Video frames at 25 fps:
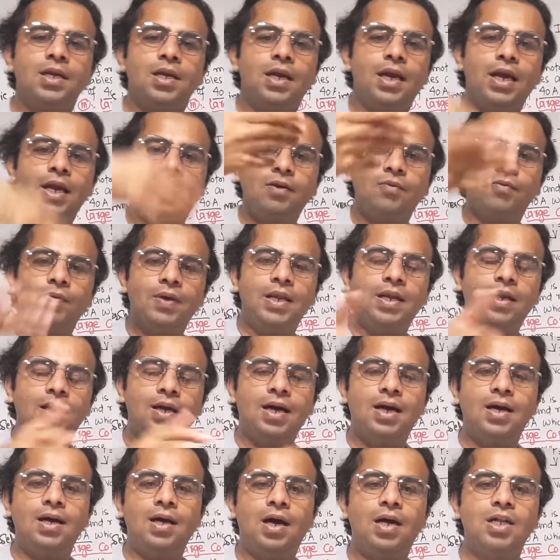It will
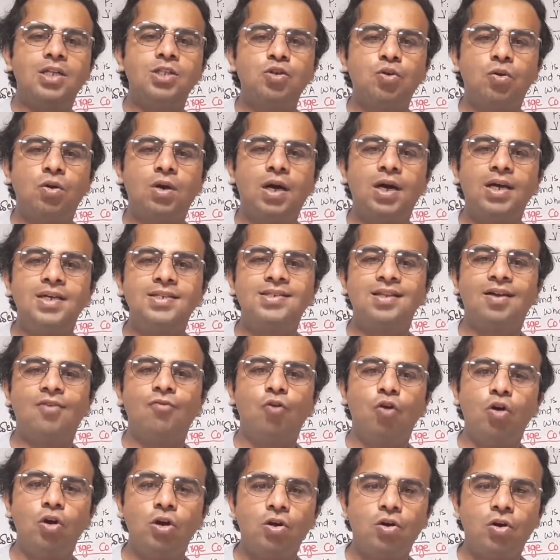also cause the
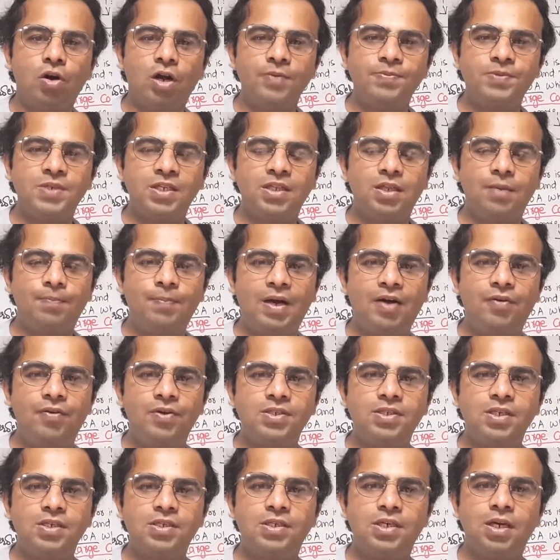volt drops in the power
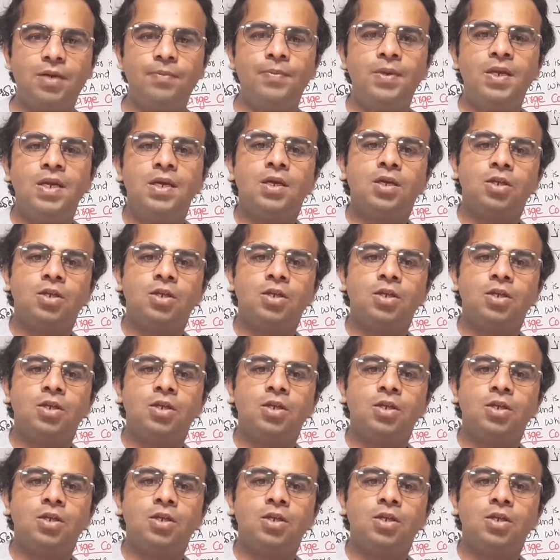system.